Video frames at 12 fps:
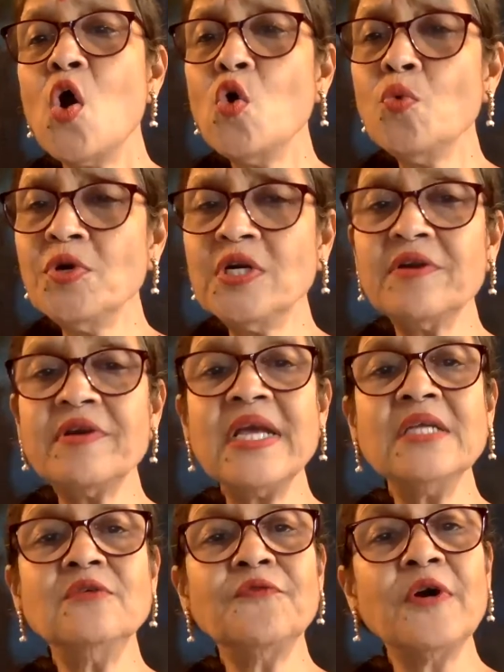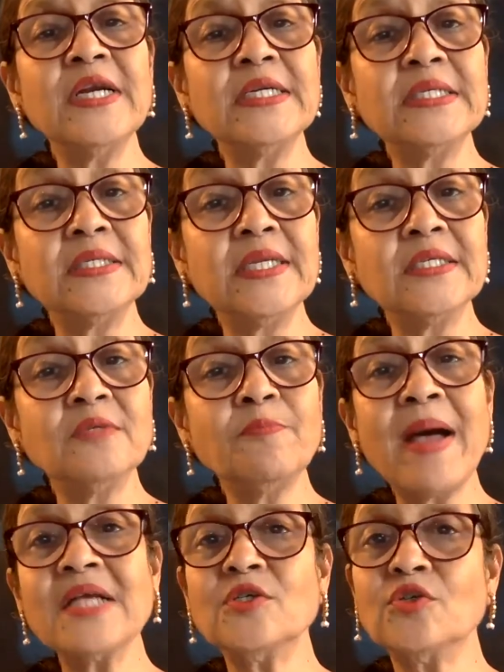who would arrange for its
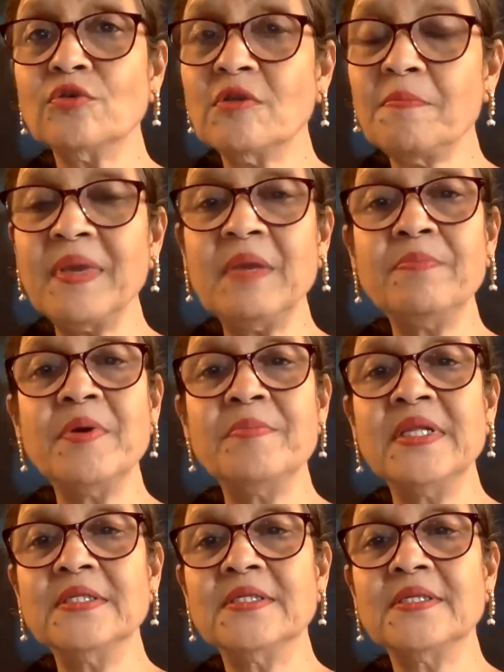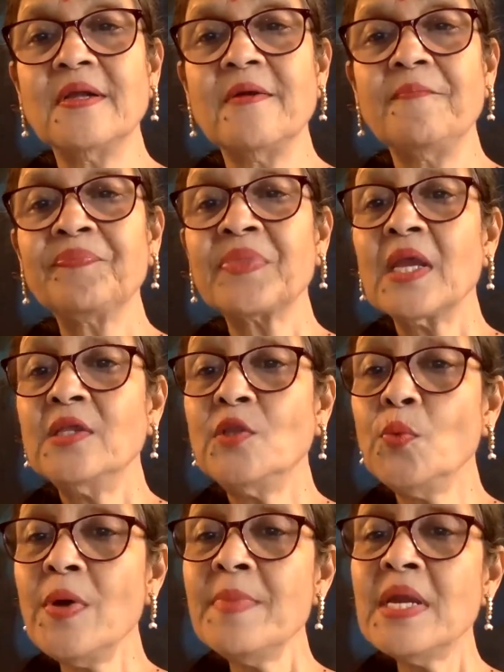dispatch to the paper mills. The
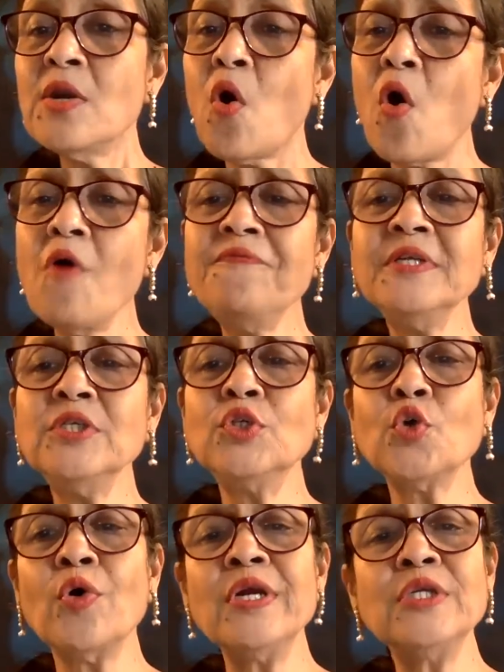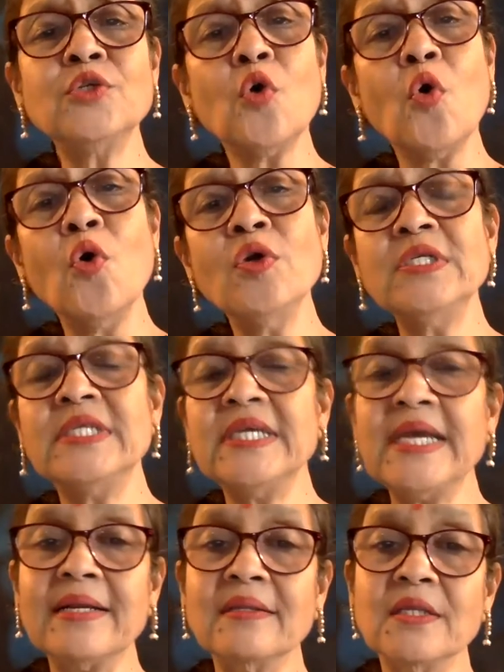women often toiled all
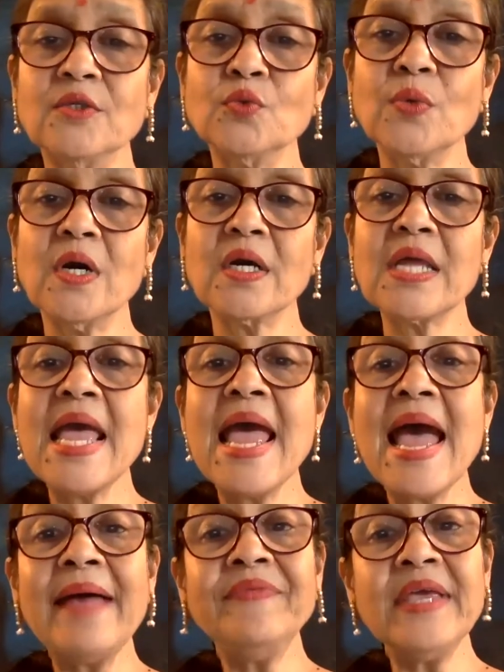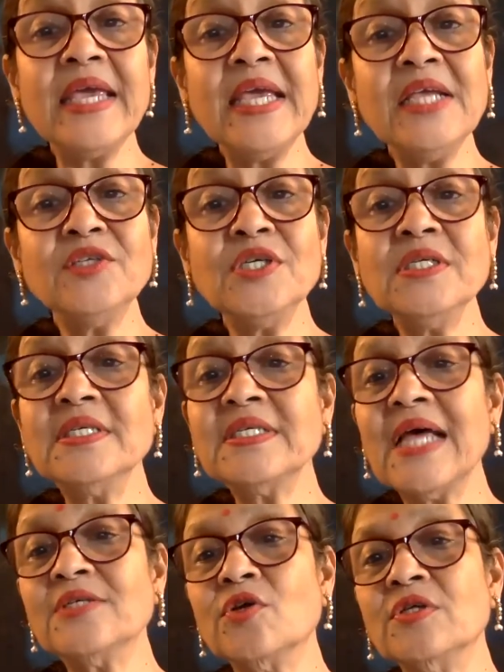day at this work, and the agent
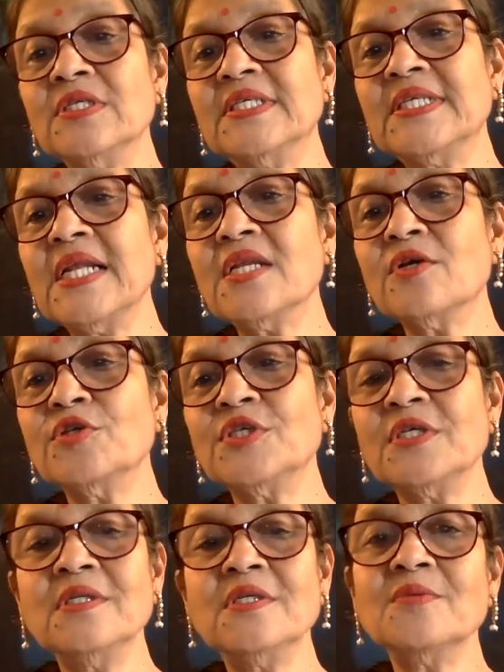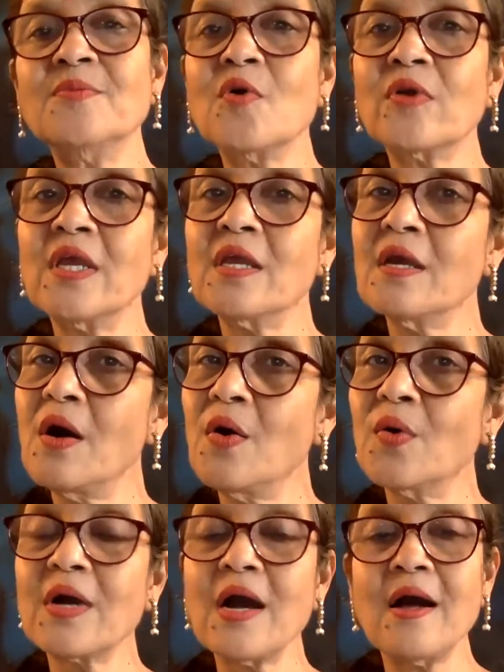sat on silk cushions smoking a
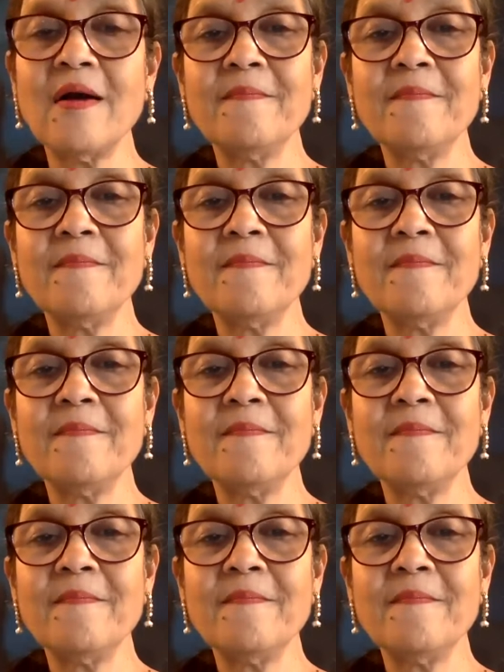hookah.